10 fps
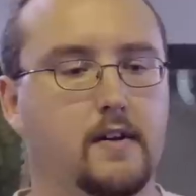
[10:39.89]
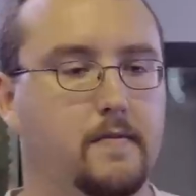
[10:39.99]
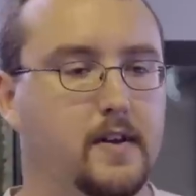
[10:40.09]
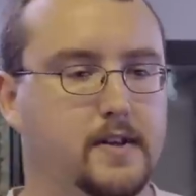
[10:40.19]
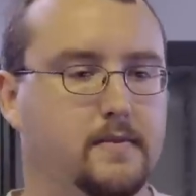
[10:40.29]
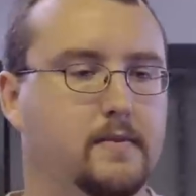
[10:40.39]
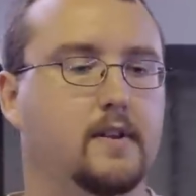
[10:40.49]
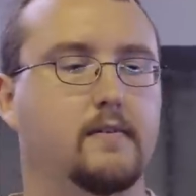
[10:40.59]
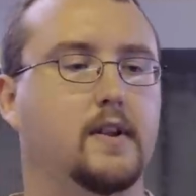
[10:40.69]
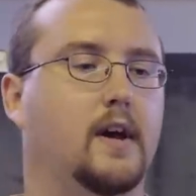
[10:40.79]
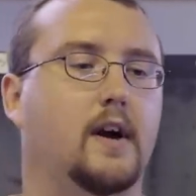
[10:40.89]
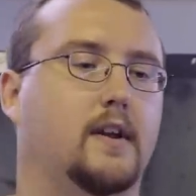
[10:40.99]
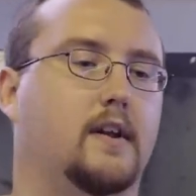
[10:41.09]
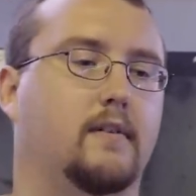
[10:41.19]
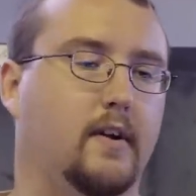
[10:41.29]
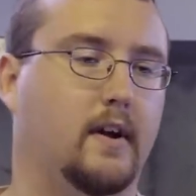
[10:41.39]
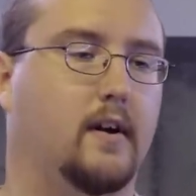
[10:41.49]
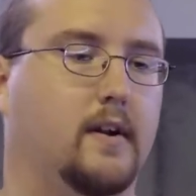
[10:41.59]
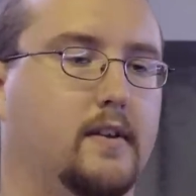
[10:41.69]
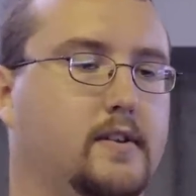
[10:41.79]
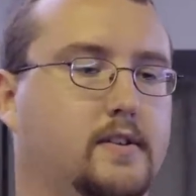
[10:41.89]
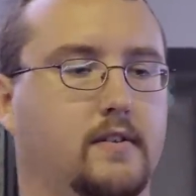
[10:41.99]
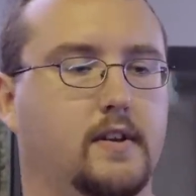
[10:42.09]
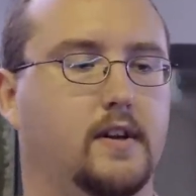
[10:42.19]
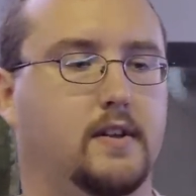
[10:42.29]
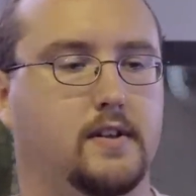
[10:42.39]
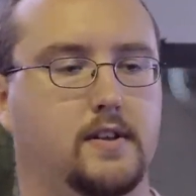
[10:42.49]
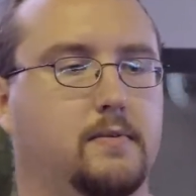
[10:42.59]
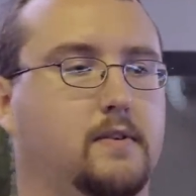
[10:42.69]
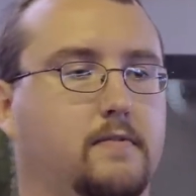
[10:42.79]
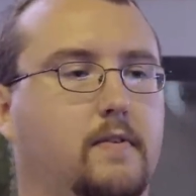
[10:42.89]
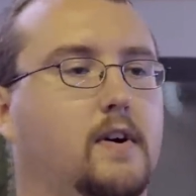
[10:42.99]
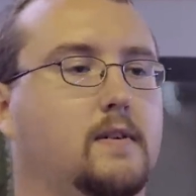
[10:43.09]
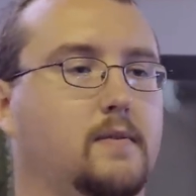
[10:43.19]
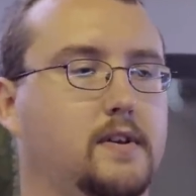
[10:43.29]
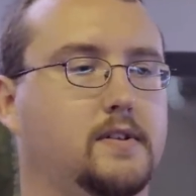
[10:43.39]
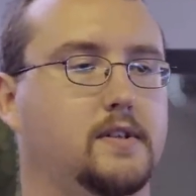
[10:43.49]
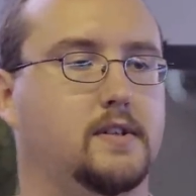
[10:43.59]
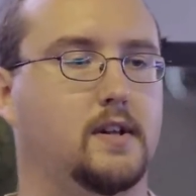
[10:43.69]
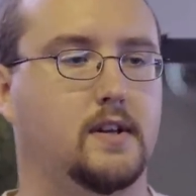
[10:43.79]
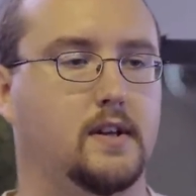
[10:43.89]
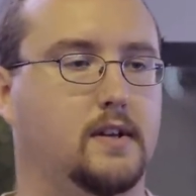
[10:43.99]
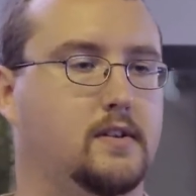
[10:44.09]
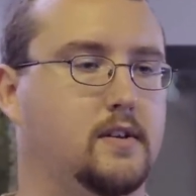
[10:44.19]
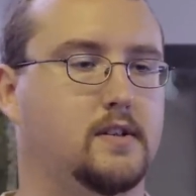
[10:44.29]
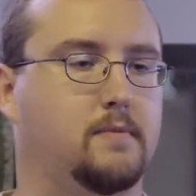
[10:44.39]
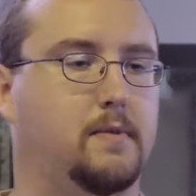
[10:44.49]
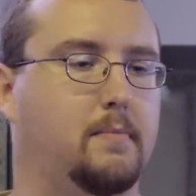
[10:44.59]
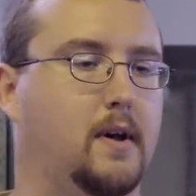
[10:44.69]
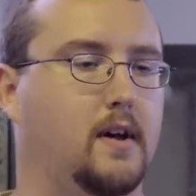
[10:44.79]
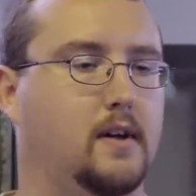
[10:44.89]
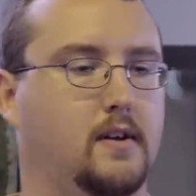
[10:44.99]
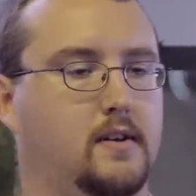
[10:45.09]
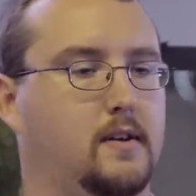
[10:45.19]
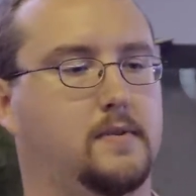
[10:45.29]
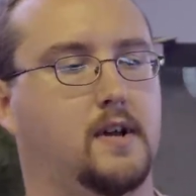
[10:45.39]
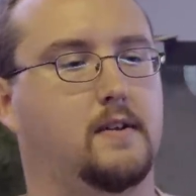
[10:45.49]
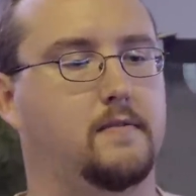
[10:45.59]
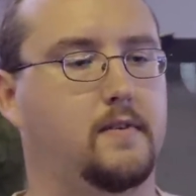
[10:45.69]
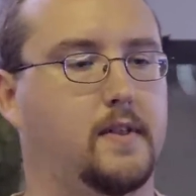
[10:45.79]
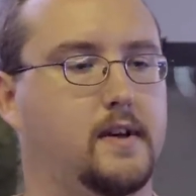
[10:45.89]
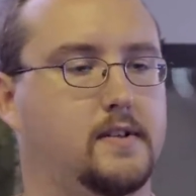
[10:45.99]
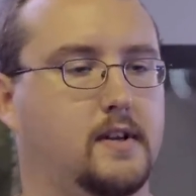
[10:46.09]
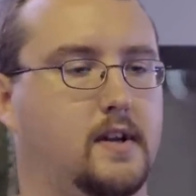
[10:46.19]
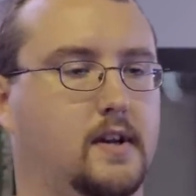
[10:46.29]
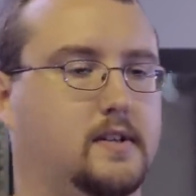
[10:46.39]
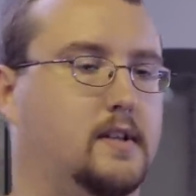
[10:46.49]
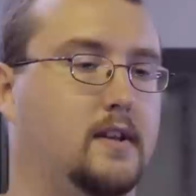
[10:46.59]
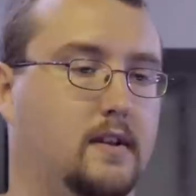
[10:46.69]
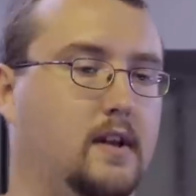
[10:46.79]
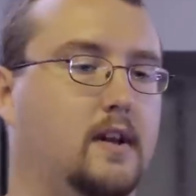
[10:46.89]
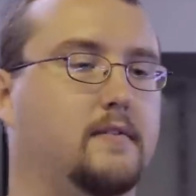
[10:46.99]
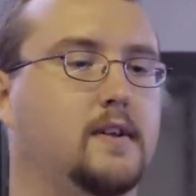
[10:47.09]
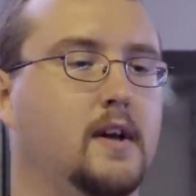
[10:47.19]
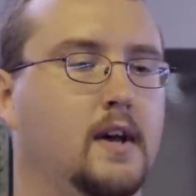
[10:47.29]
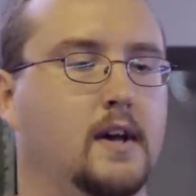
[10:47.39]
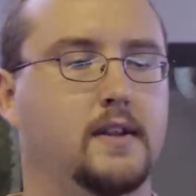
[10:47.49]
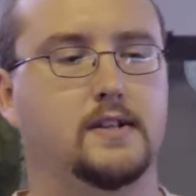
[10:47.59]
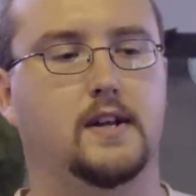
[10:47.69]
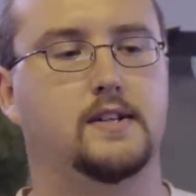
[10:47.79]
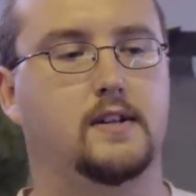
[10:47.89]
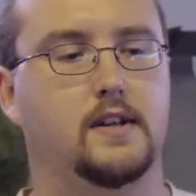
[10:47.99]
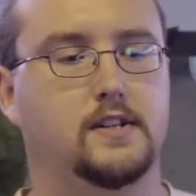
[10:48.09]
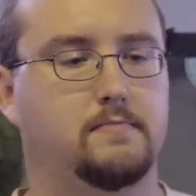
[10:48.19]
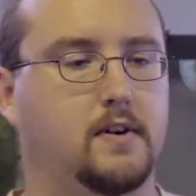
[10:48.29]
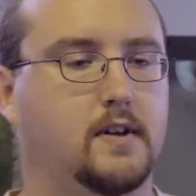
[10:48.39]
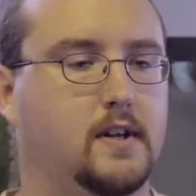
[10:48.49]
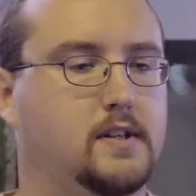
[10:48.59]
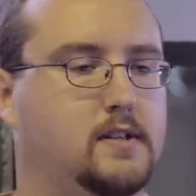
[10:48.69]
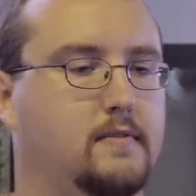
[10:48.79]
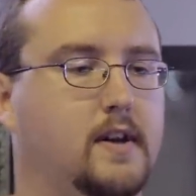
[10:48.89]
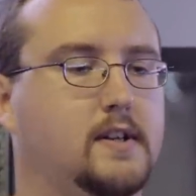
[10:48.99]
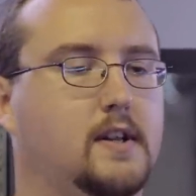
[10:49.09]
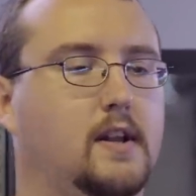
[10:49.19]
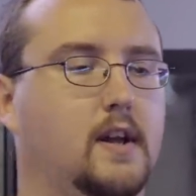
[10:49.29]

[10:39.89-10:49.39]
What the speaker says: dart frogs are really, really odd in that regard. They're certainly not the typical frog we're used to seeing that shows up at a pond, dumps off a few thousand eggs, and then leaves. These guys will lay small clutches of eggs on